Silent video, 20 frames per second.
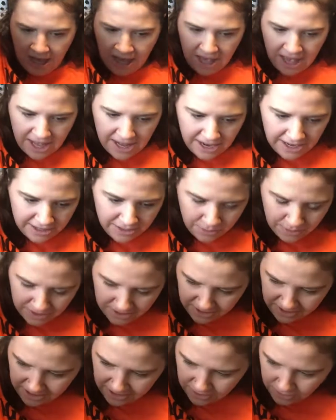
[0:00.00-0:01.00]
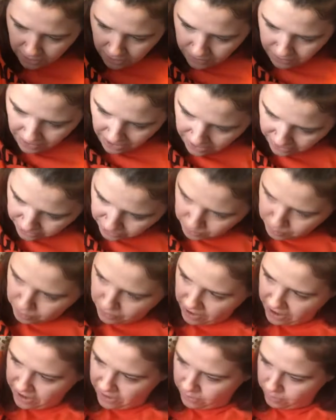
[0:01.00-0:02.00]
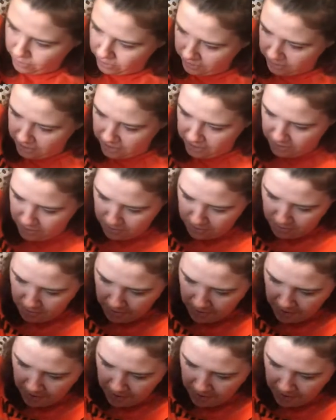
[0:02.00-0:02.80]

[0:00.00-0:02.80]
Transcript: And I just want to see sort of how this brand will do.